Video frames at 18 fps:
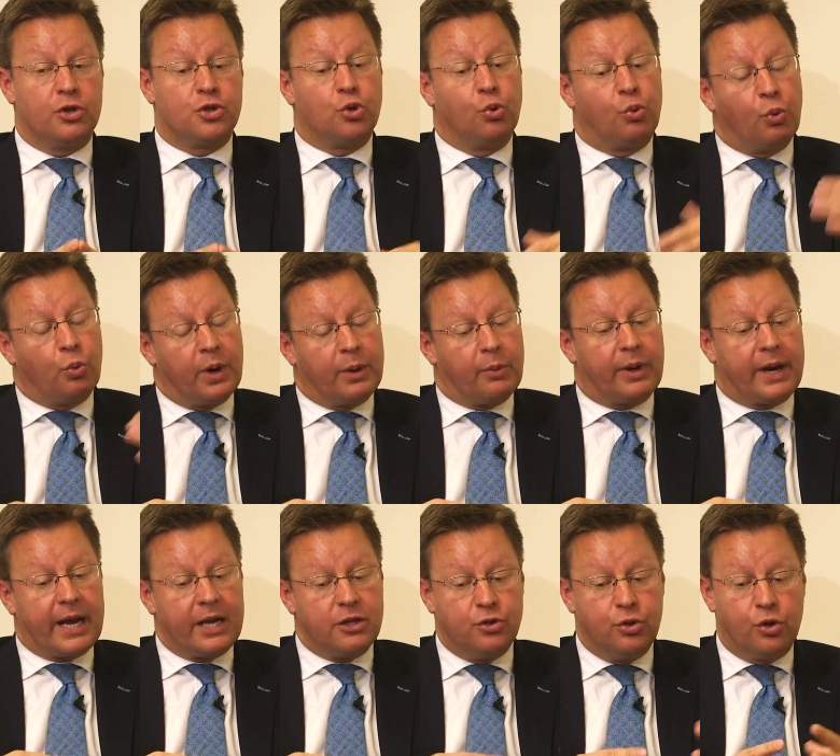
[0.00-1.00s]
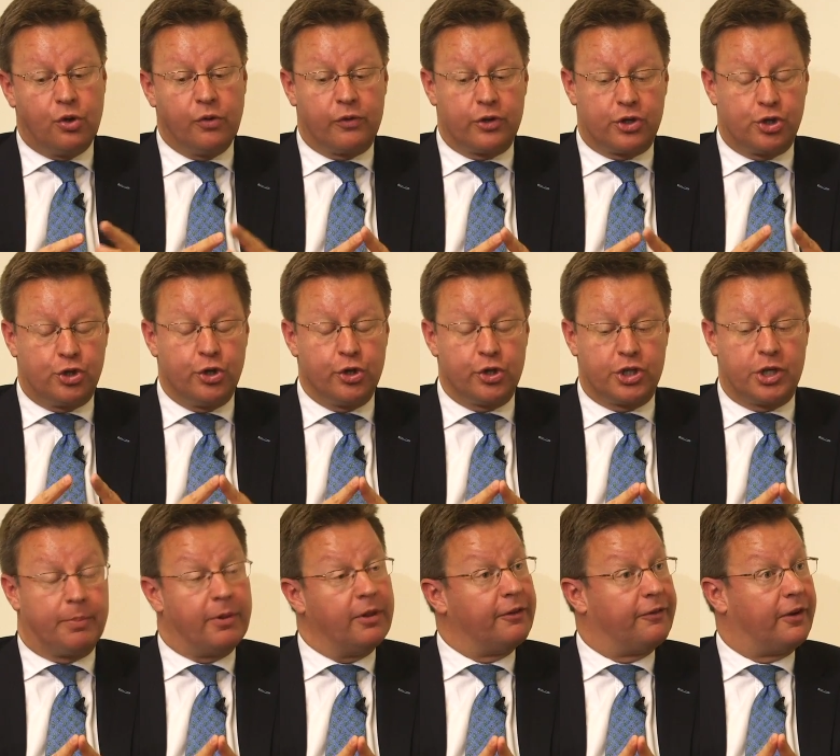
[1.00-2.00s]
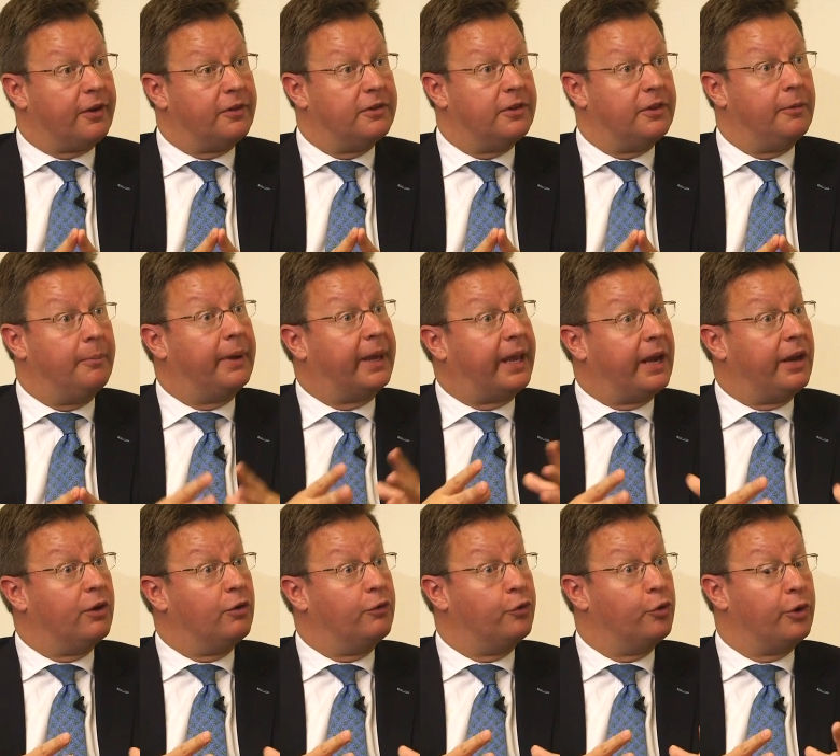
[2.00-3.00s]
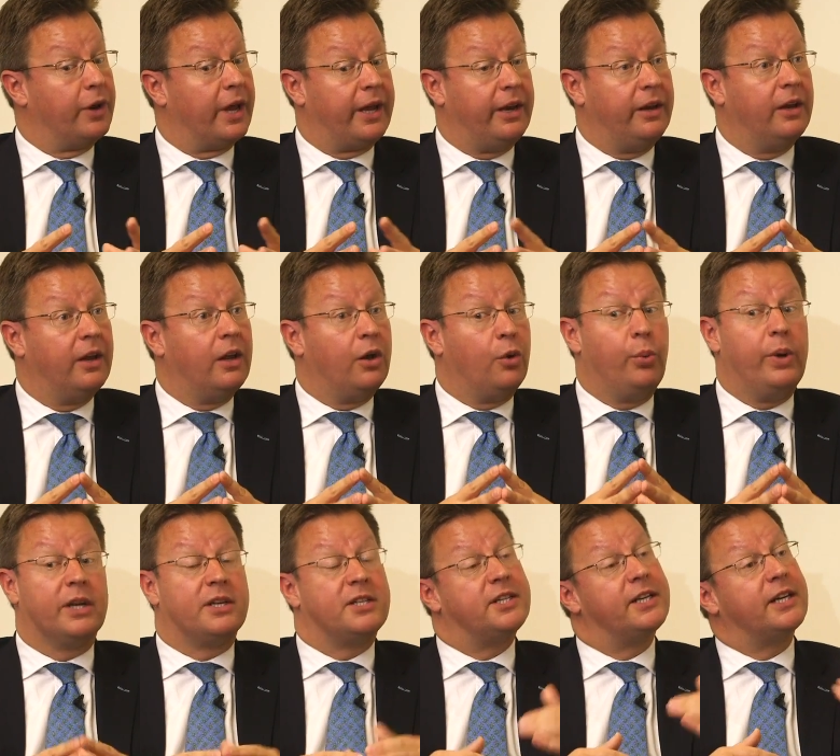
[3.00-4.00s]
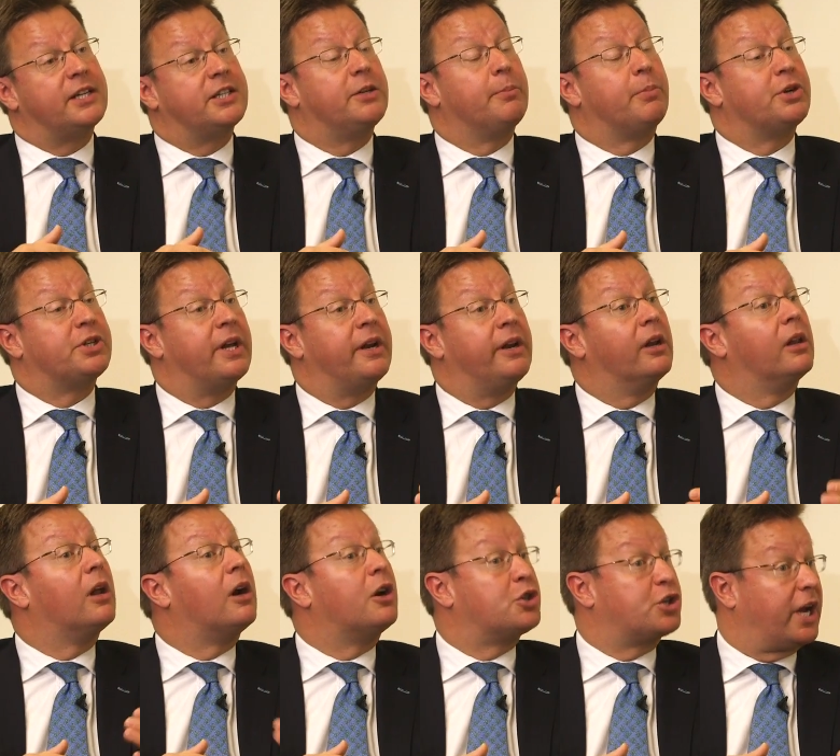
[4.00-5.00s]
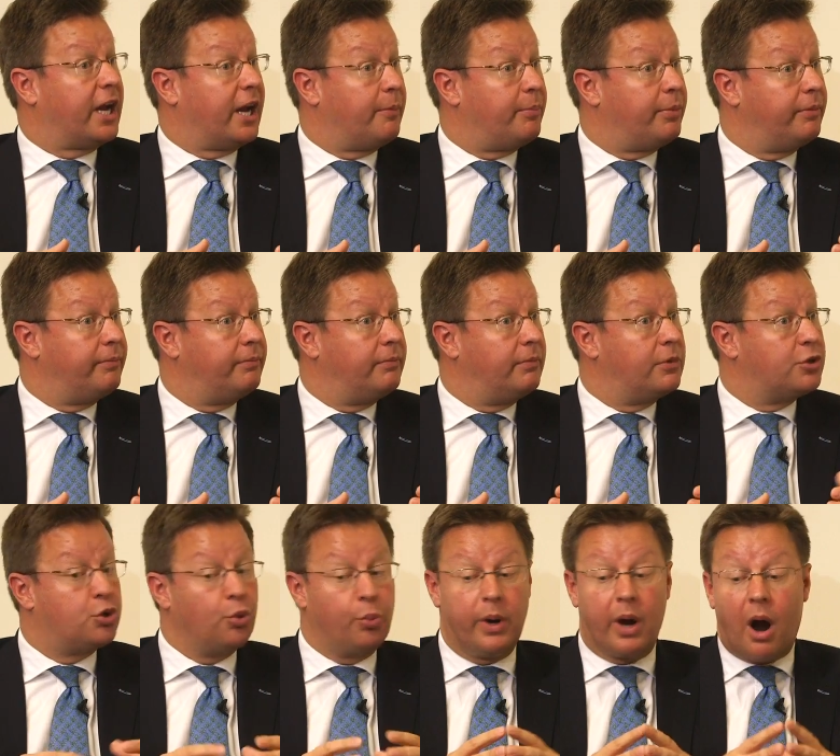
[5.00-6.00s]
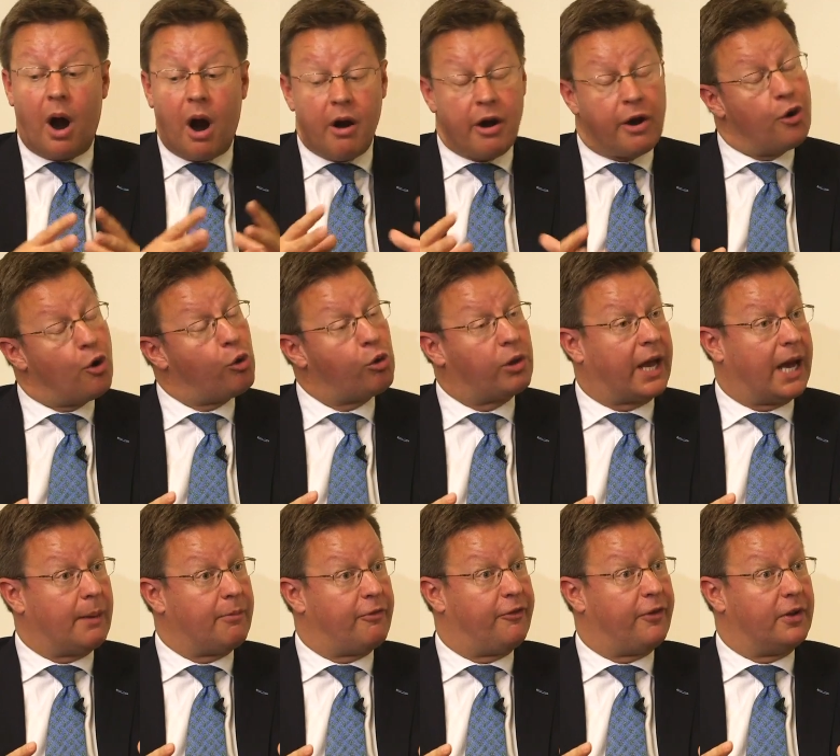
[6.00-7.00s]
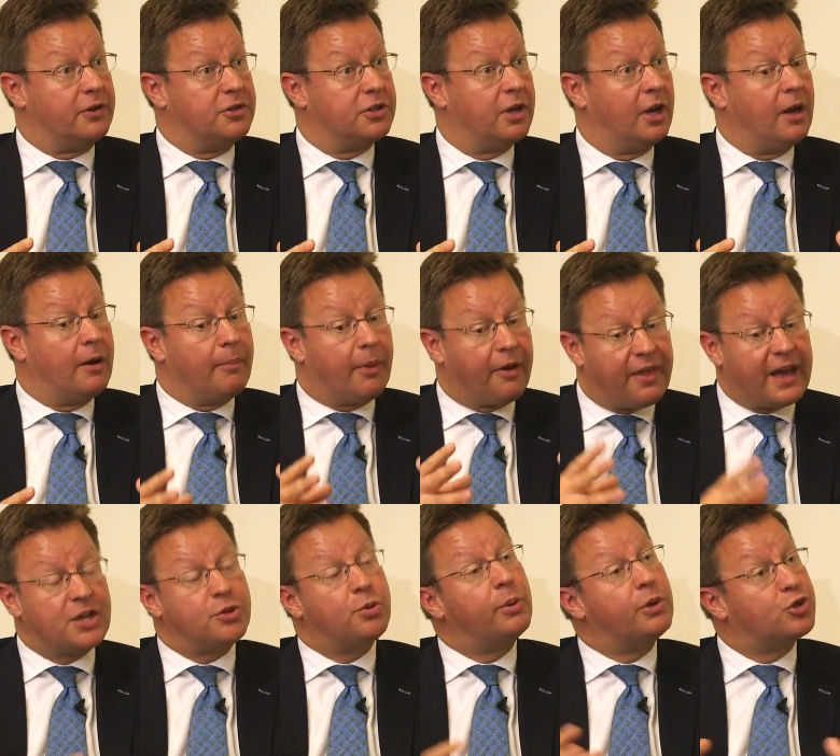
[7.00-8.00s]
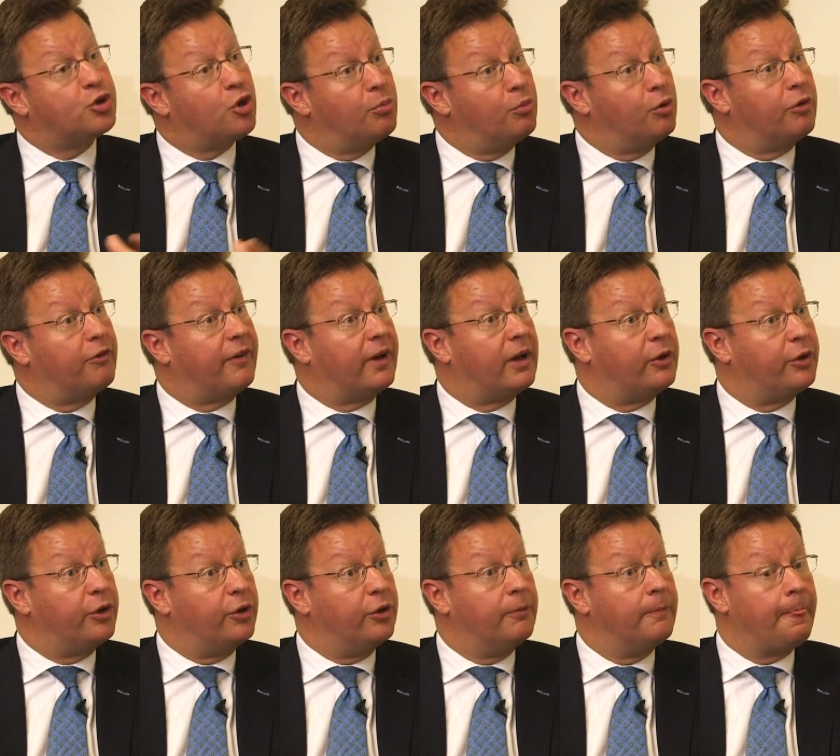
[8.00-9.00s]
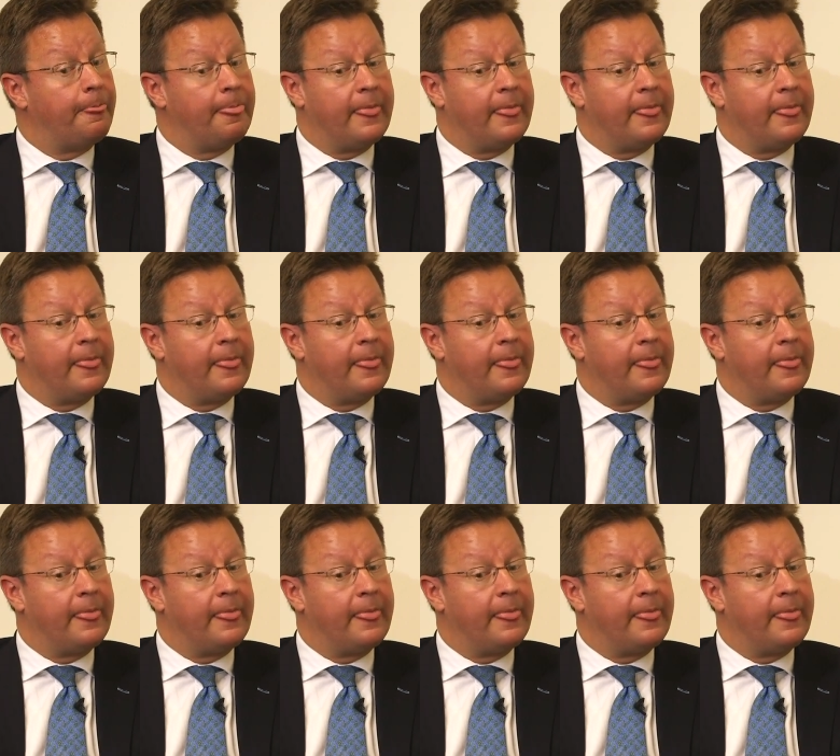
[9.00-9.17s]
So when I took over stewardship of the fund at the beginning of 2009, we had 60% in large cap. So we are an all cap fund, but that's where we saw more value.